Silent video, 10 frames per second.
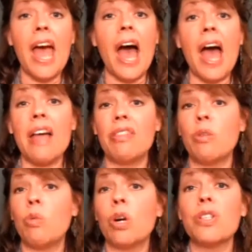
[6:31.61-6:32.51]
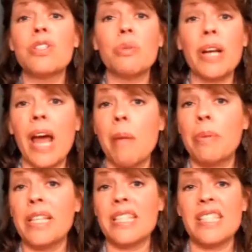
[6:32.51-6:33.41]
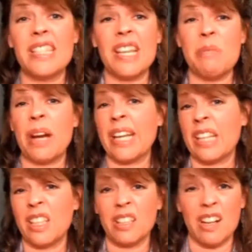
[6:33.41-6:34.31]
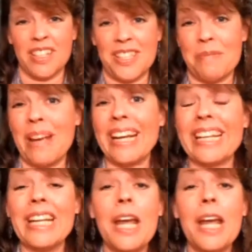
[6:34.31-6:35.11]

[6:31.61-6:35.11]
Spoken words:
and the worst that would happen is they might get a little constipated.